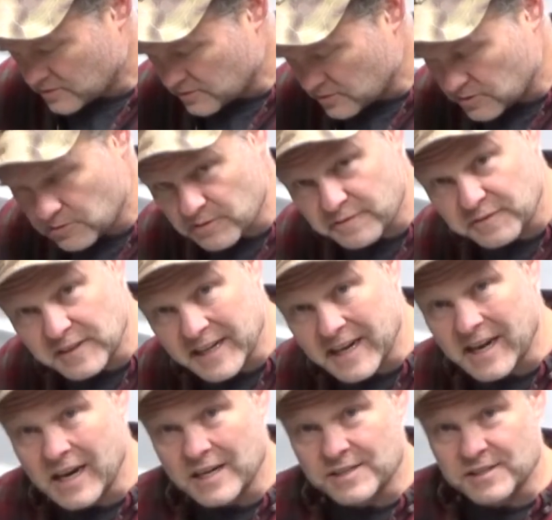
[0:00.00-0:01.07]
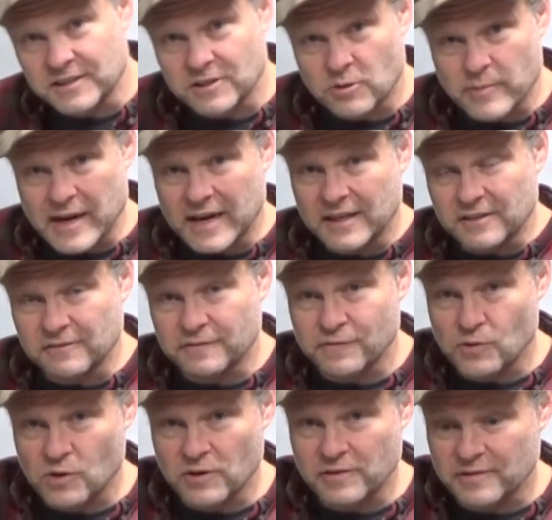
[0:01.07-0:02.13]
do the flange and go back and
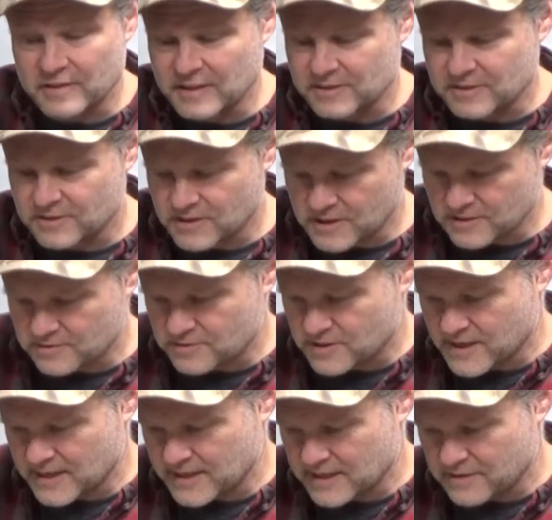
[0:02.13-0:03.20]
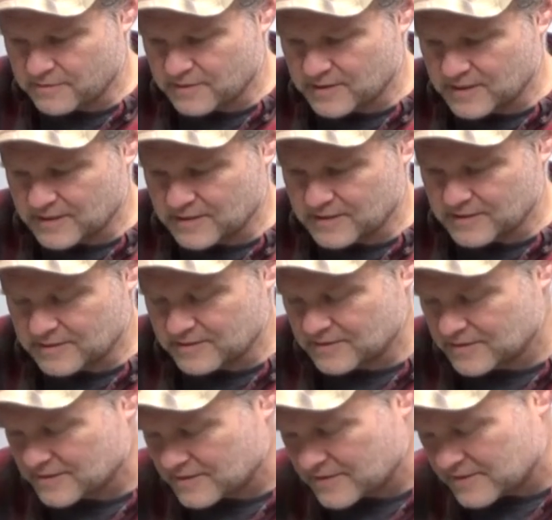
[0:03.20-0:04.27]
forth and try and get everything to
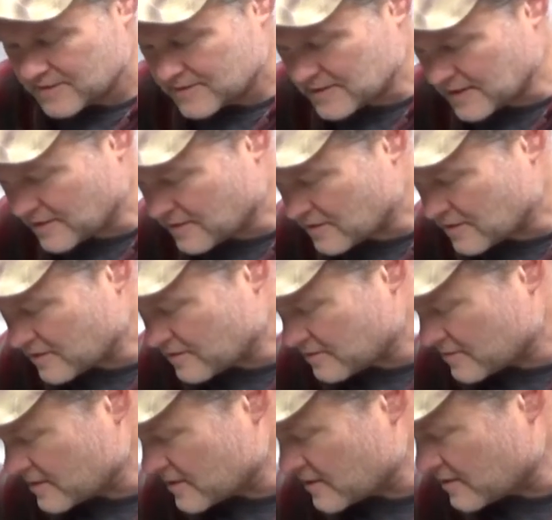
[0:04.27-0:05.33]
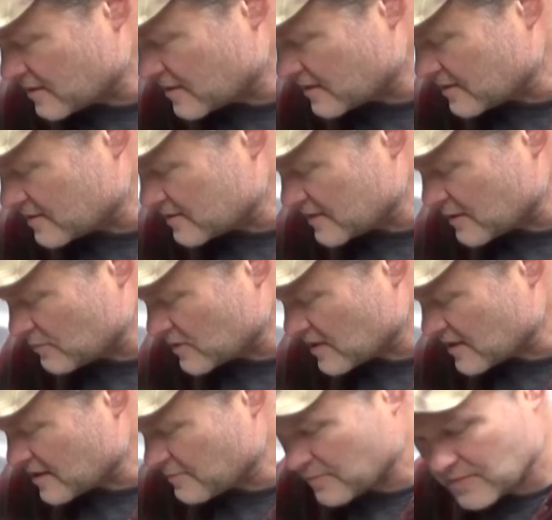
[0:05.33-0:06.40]
sync all at the same
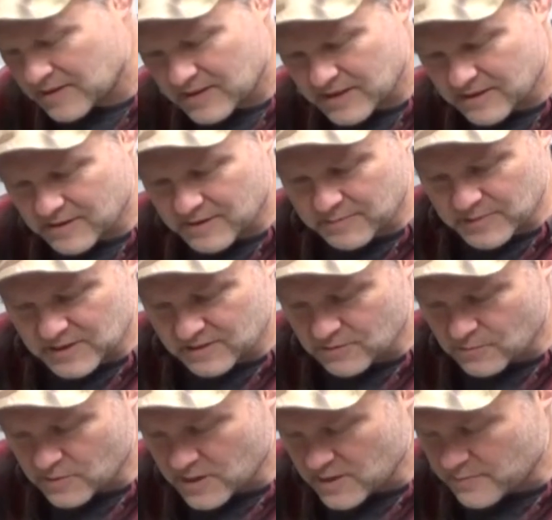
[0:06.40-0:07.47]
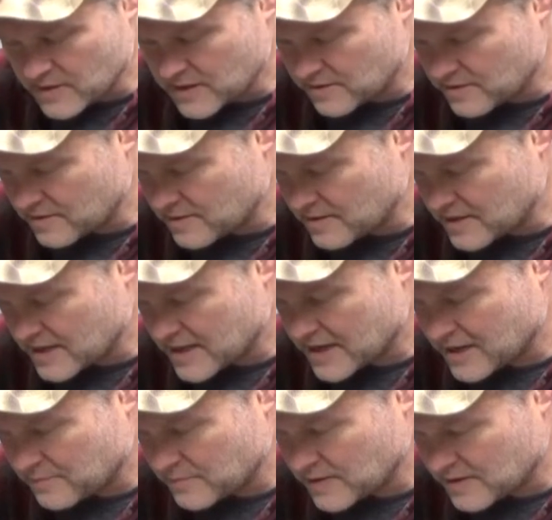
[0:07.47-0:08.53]
time. I'm a little worried about
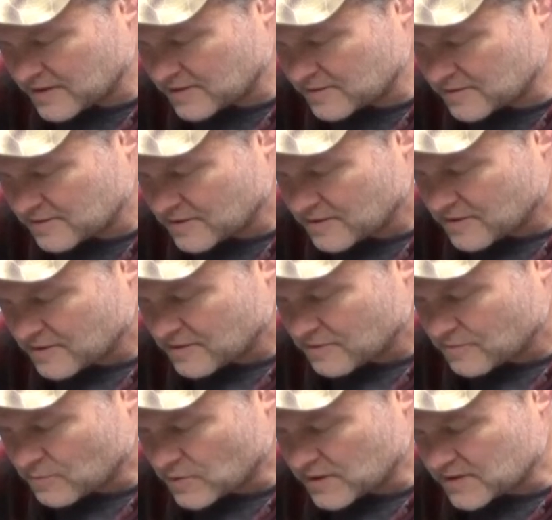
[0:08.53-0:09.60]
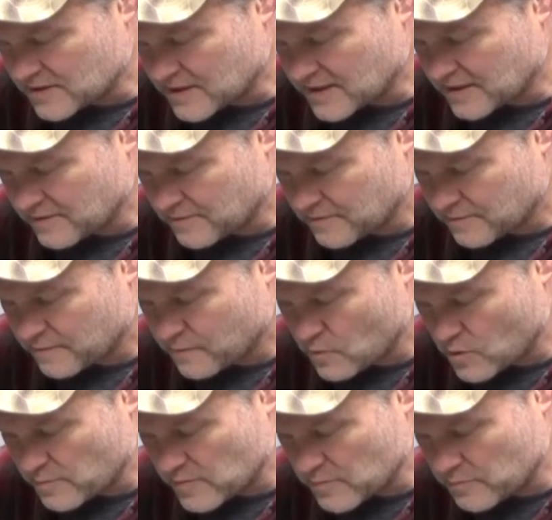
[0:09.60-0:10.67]
that, because once I
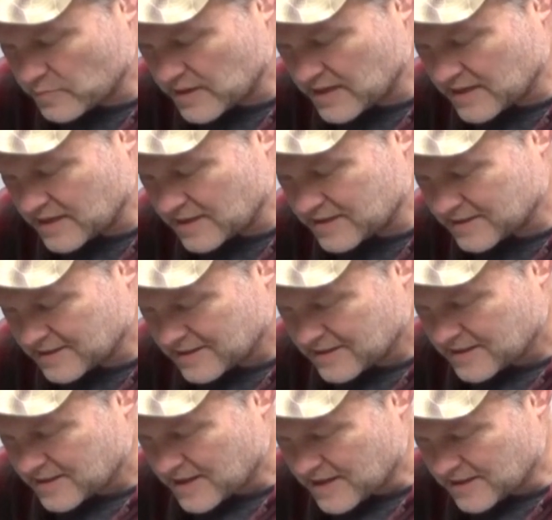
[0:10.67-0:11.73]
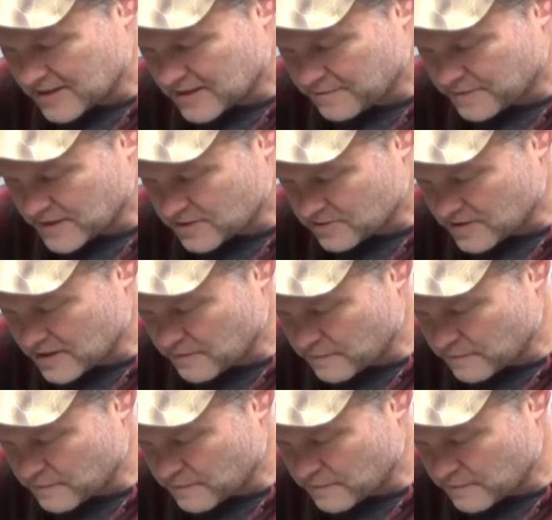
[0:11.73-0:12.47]
form the bead, and then if I try and